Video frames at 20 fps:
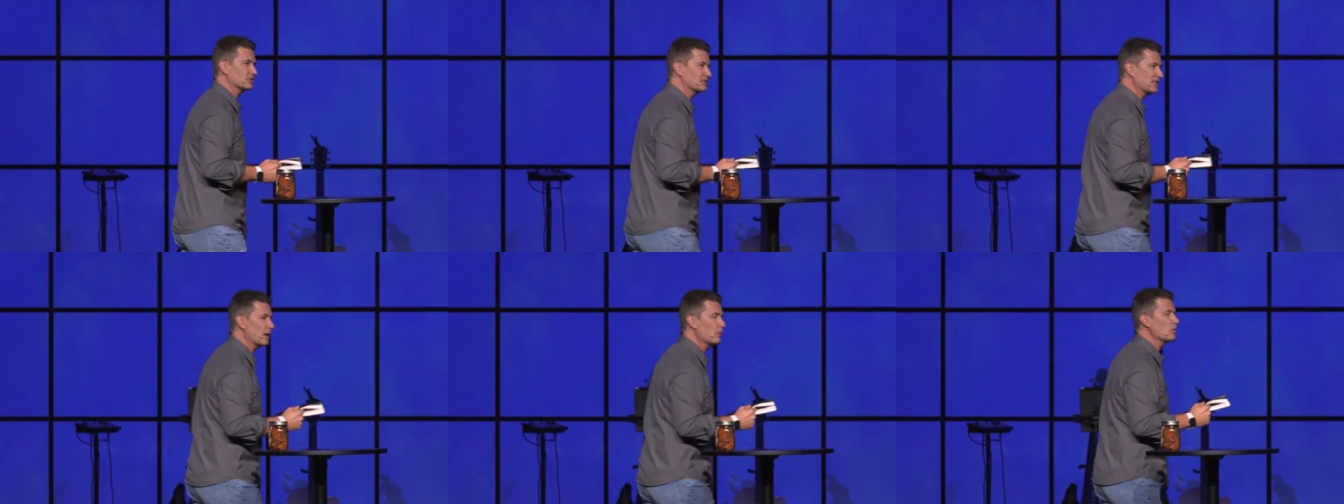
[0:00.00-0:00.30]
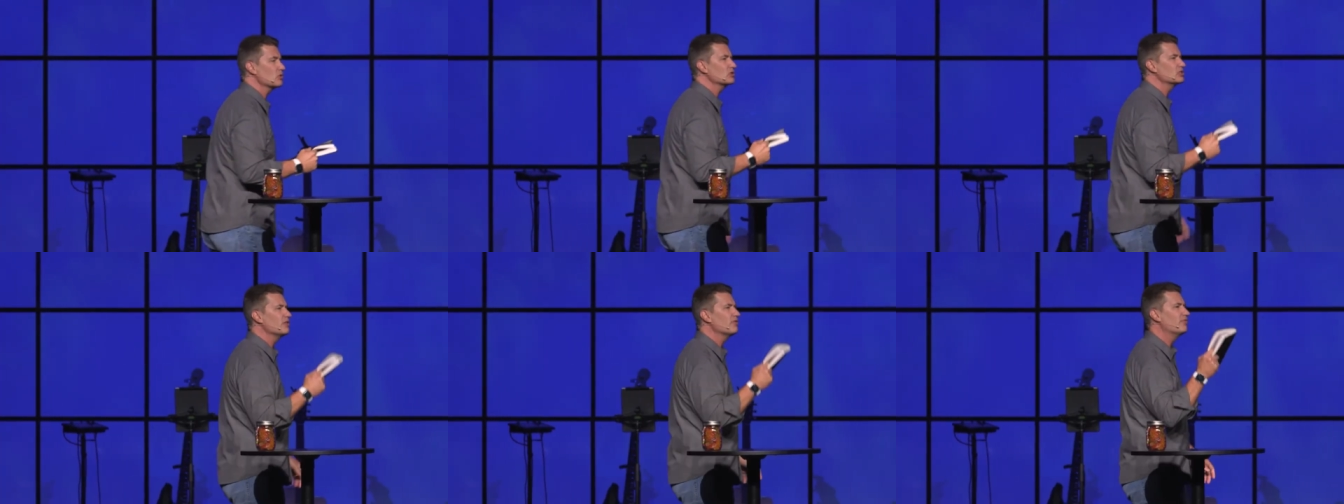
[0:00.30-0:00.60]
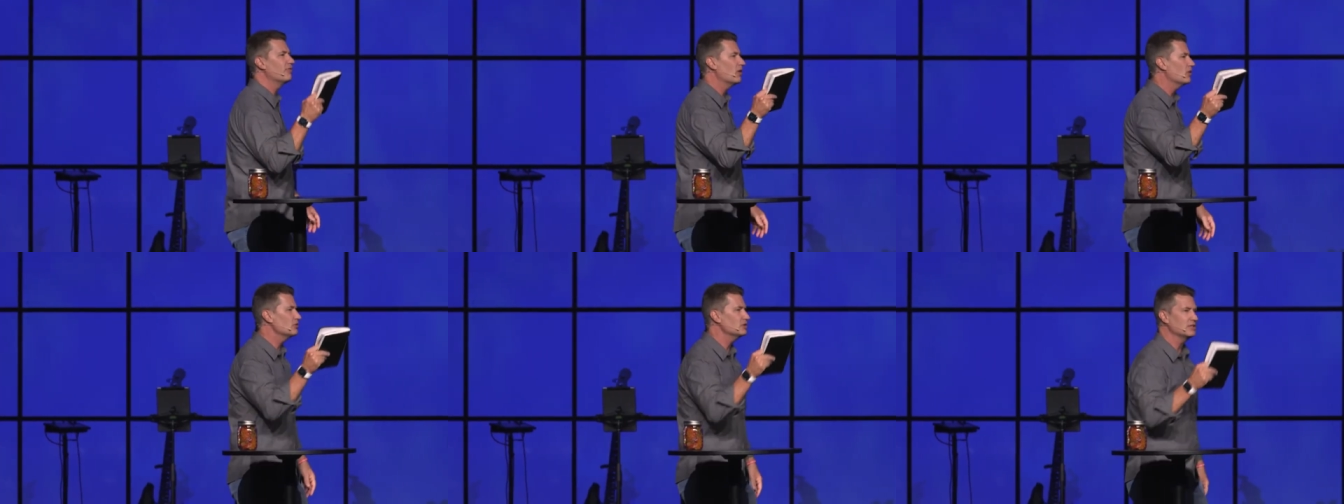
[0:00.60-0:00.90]
They were
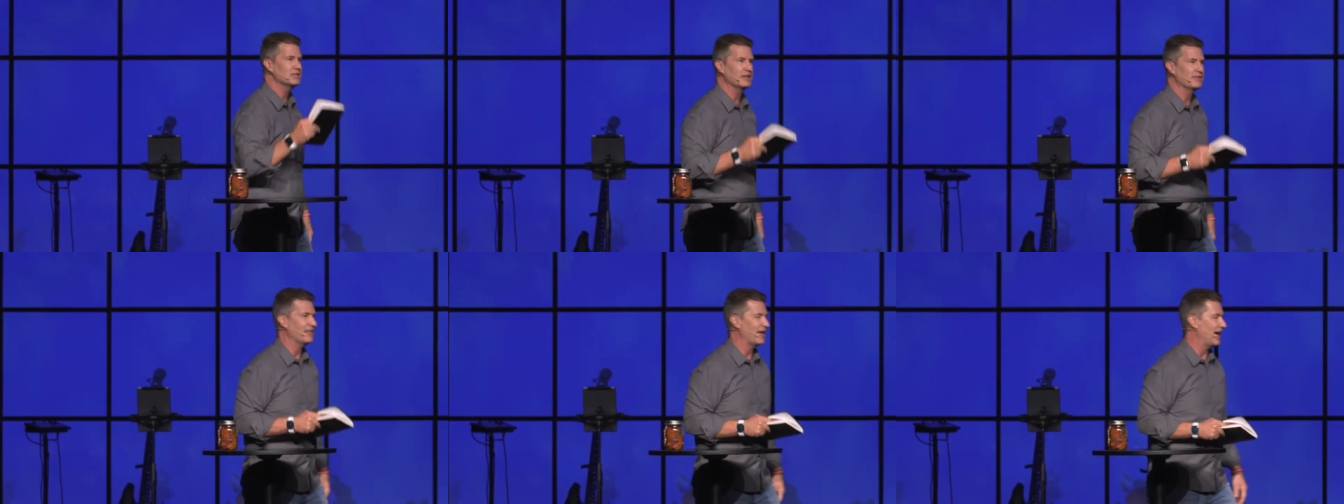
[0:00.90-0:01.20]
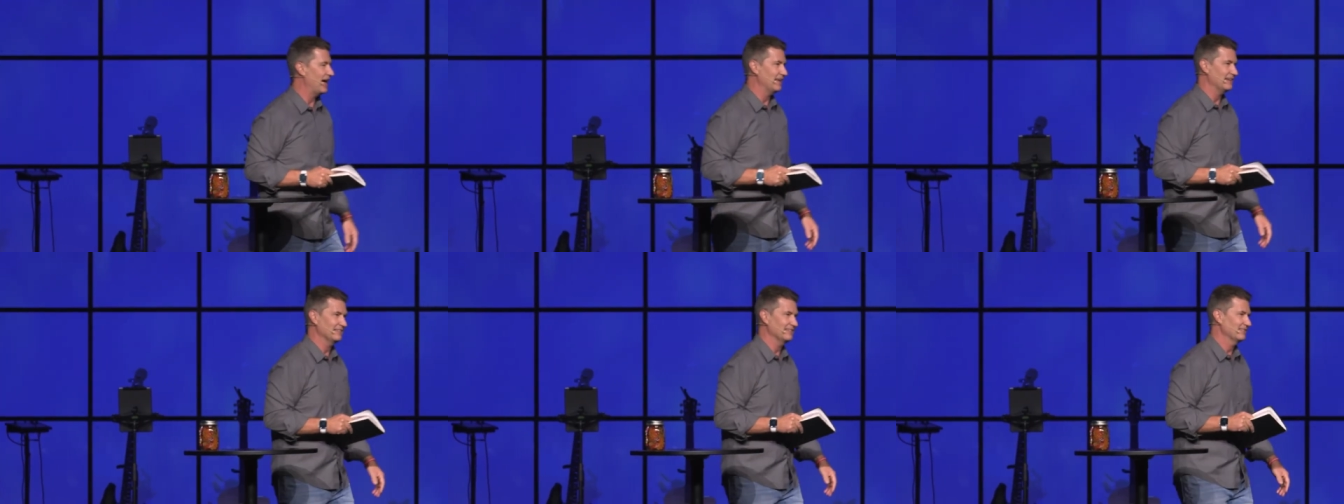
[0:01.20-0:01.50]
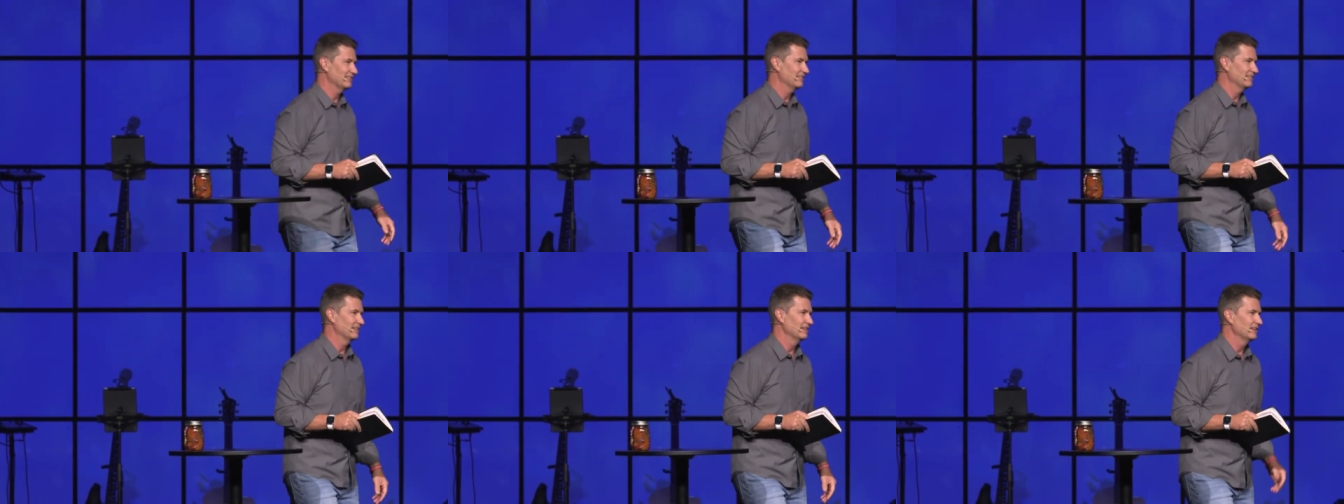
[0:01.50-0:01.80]
devoted to that.
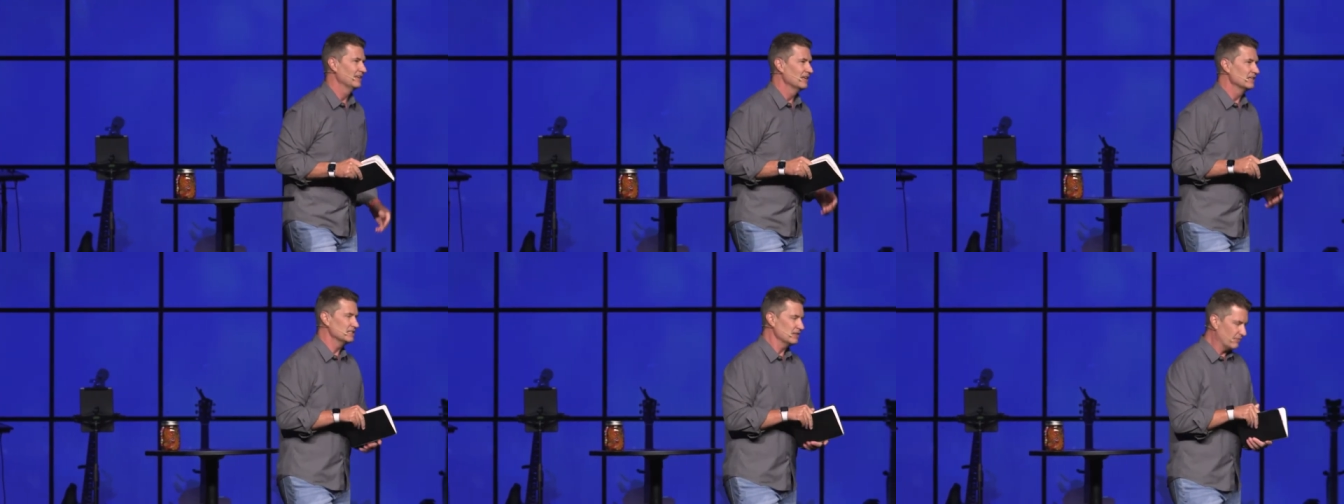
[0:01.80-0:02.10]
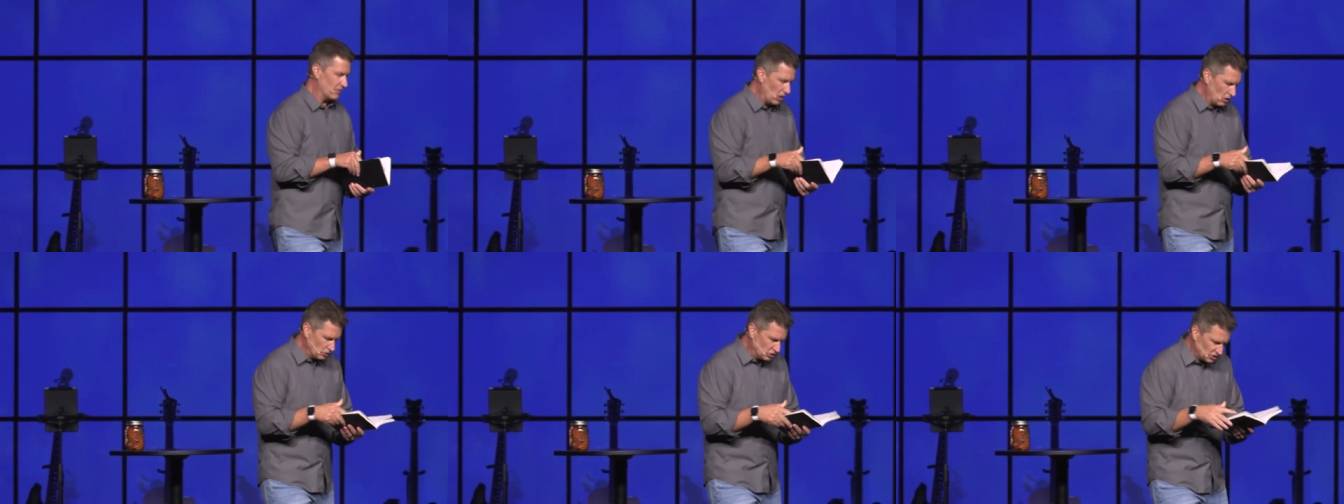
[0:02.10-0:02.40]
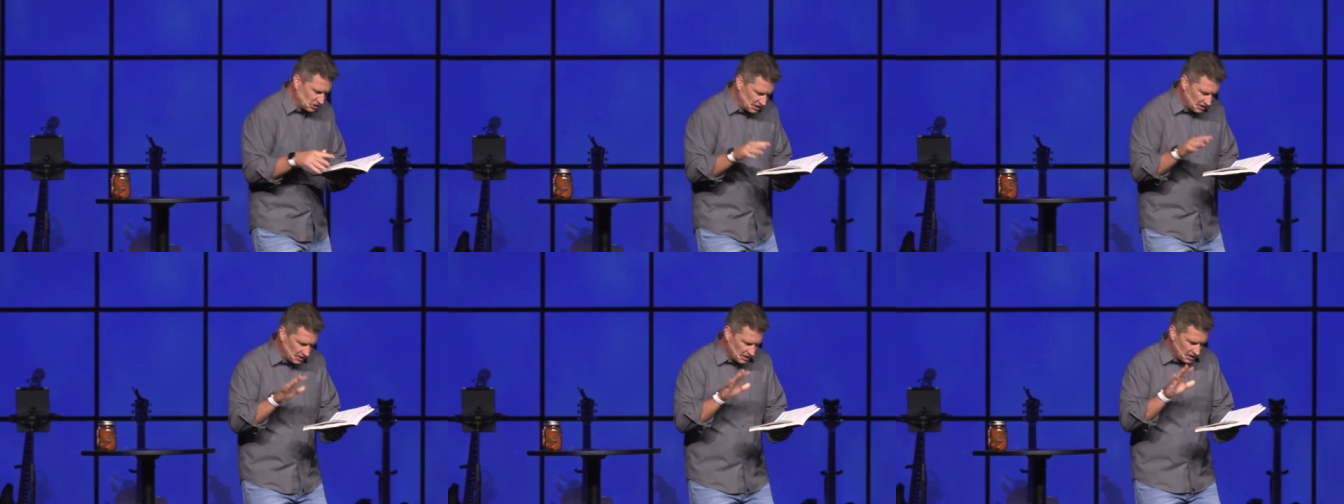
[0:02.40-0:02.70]
Devotion